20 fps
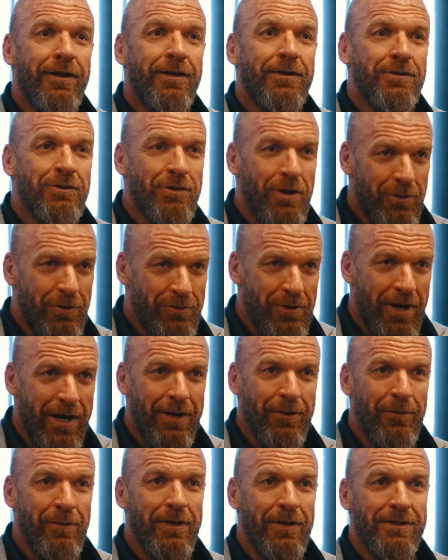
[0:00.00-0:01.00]
start
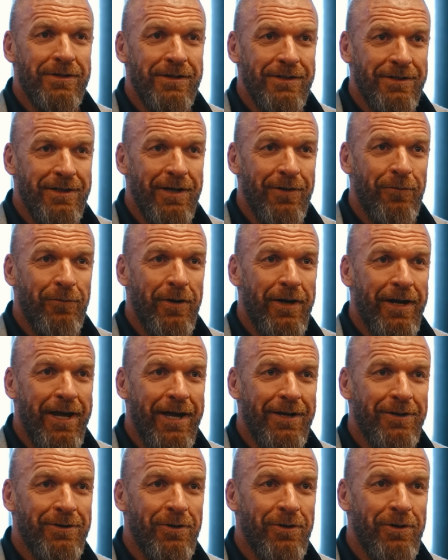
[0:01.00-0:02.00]
training with us and see if we
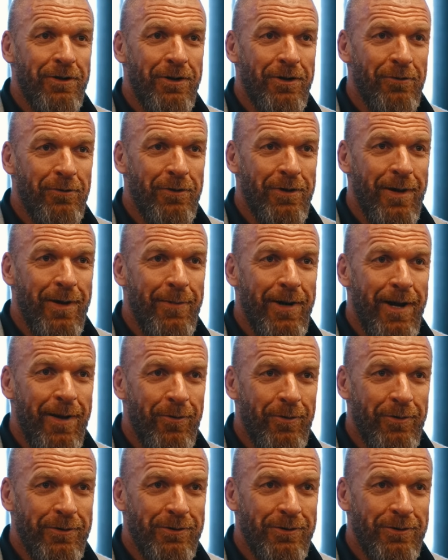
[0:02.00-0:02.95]
can't turn you into a WWE